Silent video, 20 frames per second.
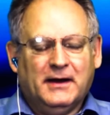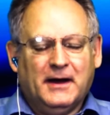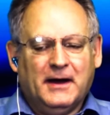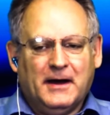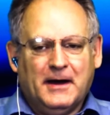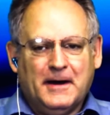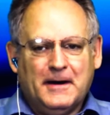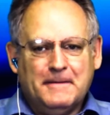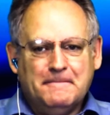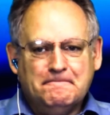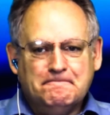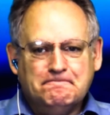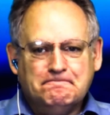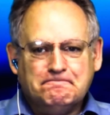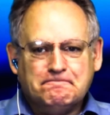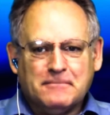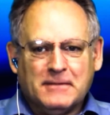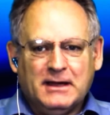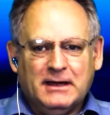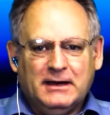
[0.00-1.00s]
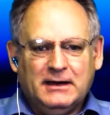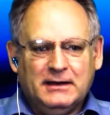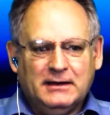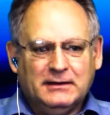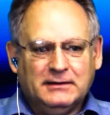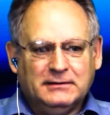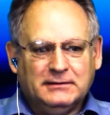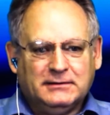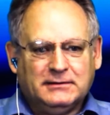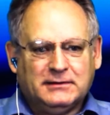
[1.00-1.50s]
It
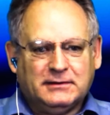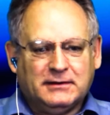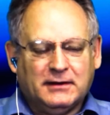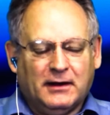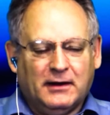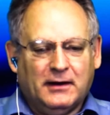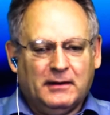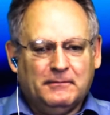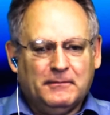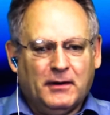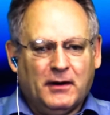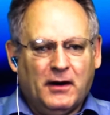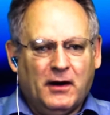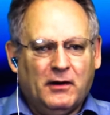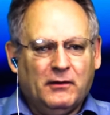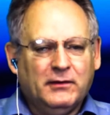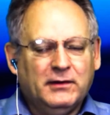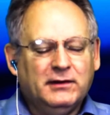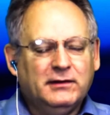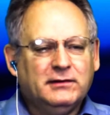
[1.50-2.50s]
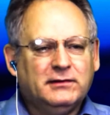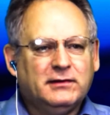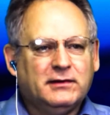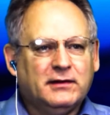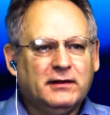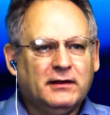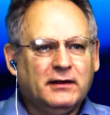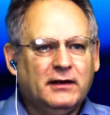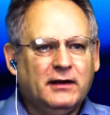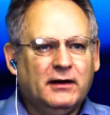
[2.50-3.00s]
is always
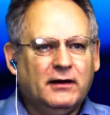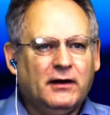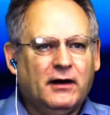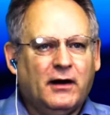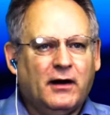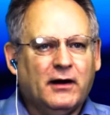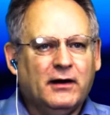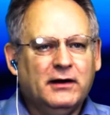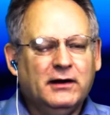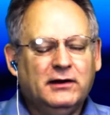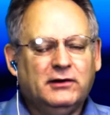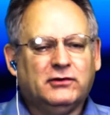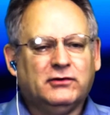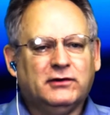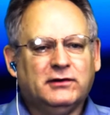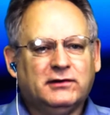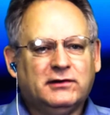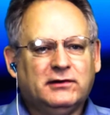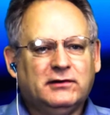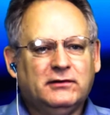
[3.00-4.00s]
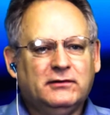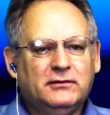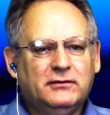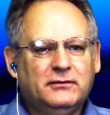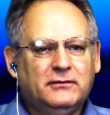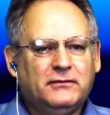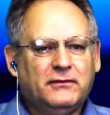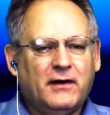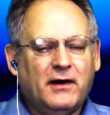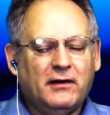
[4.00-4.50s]
in our interest
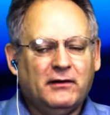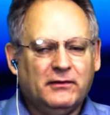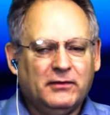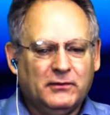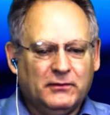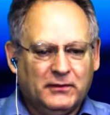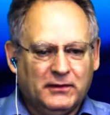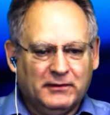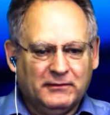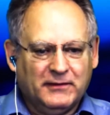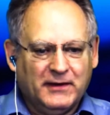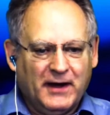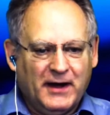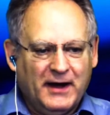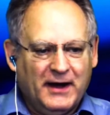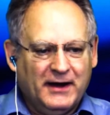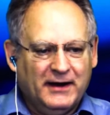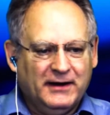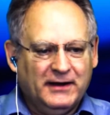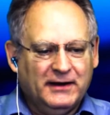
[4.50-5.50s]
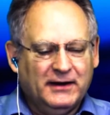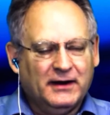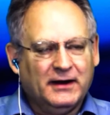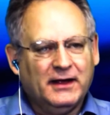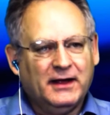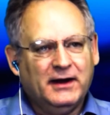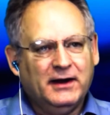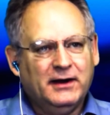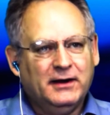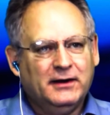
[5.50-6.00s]
to follow the Word of God and let